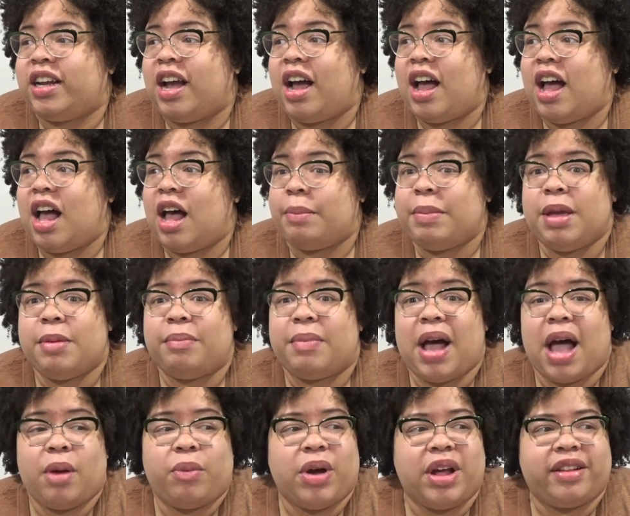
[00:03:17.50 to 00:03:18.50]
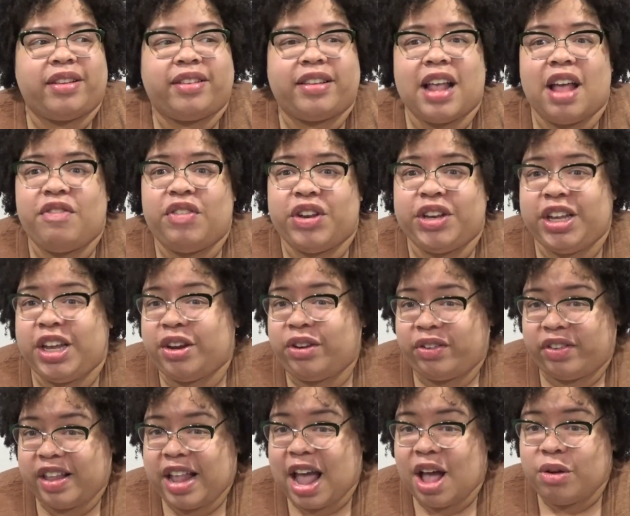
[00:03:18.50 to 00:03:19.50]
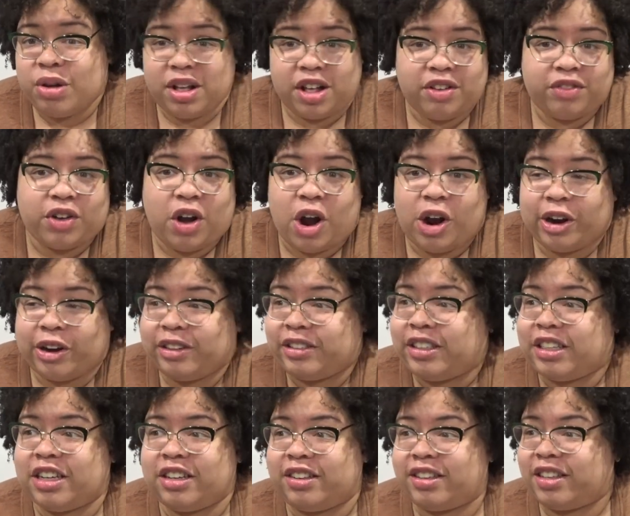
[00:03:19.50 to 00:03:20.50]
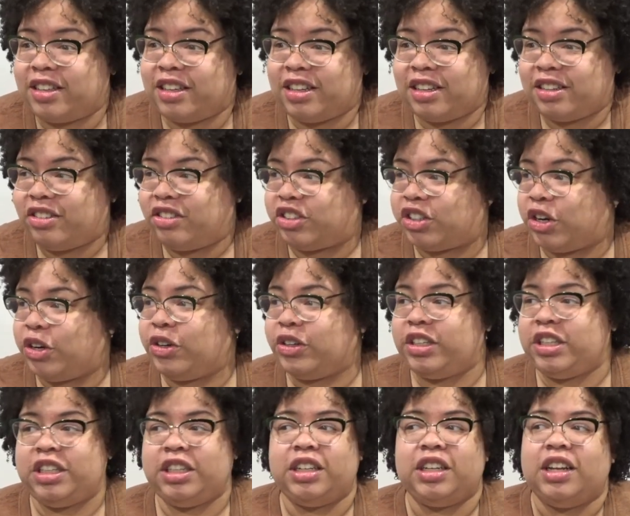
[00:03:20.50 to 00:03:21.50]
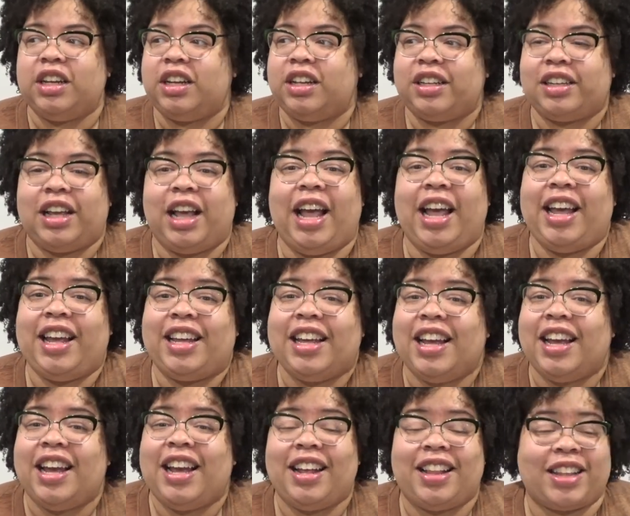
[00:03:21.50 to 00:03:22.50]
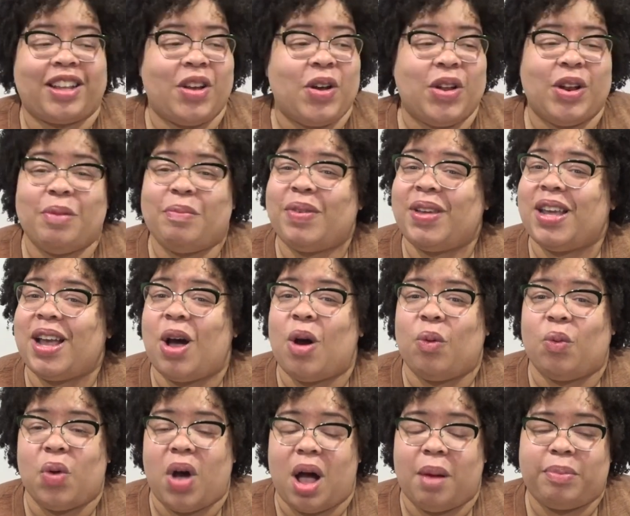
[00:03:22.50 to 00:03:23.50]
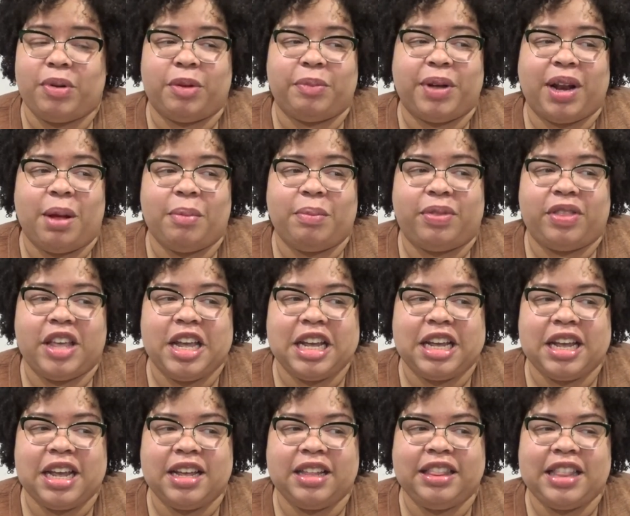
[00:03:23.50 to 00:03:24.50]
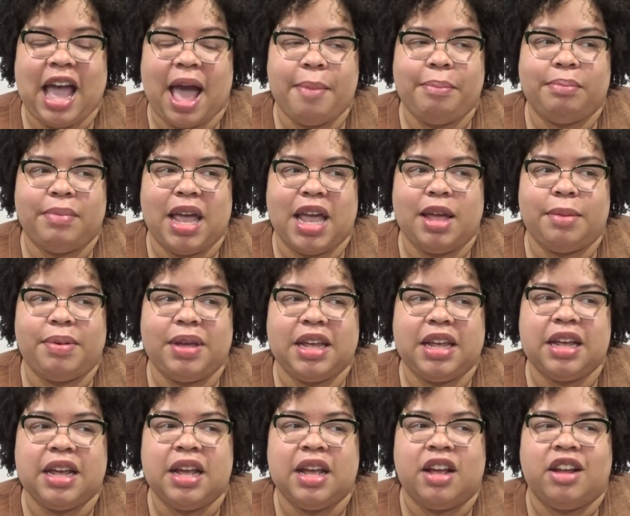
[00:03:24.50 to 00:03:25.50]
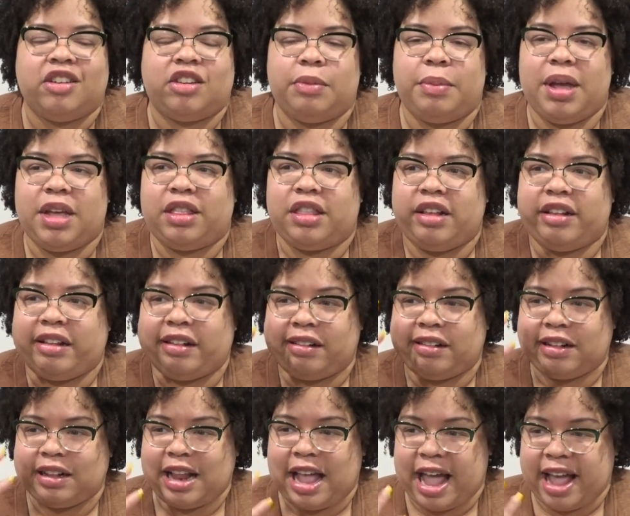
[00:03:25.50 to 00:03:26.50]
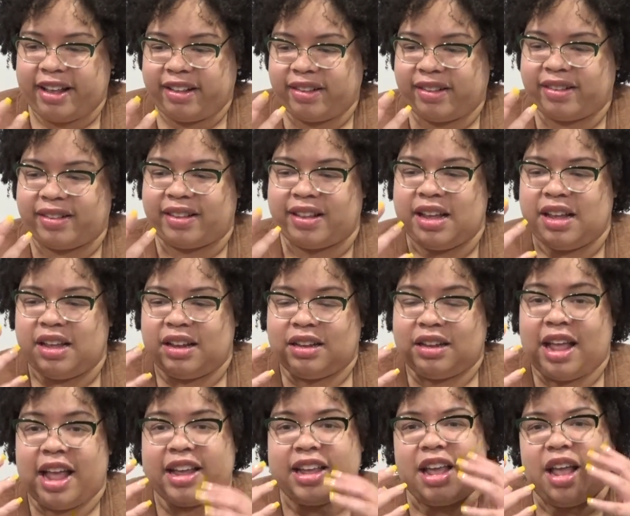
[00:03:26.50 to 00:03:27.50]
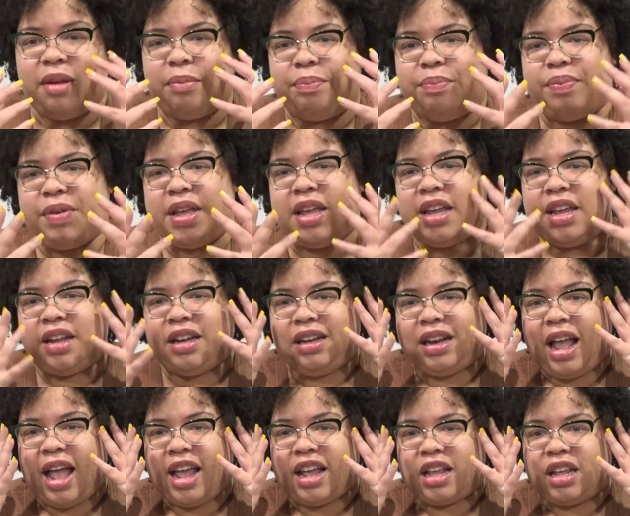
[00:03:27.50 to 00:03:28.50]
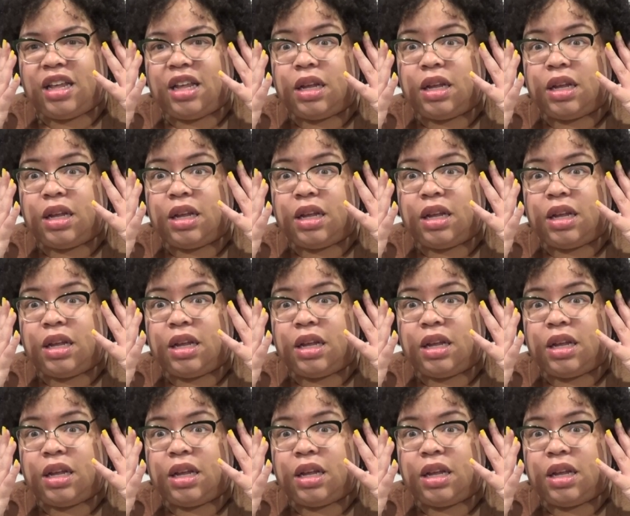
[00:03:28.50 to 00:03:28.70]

um, in my, what, seven years now of artistic journey. It's gonna be a whopper, but I'm thinking that maybe to make this less like a big, like,